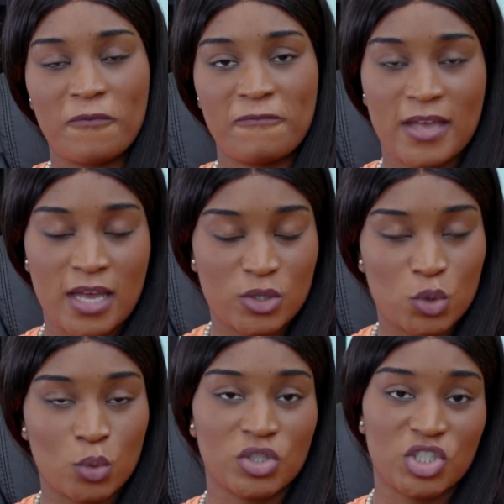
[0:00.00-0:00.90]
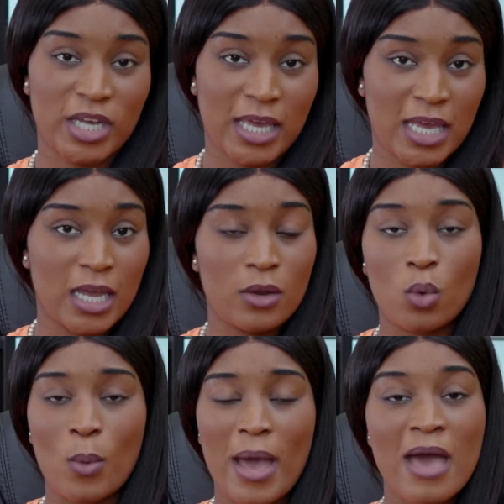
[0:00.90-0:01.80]
fish or chicken
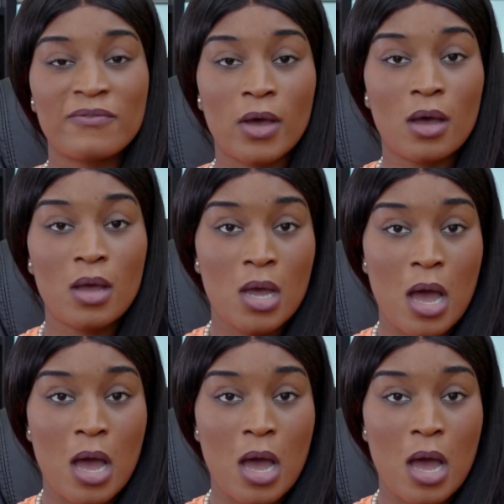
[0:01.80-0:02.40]
or whatever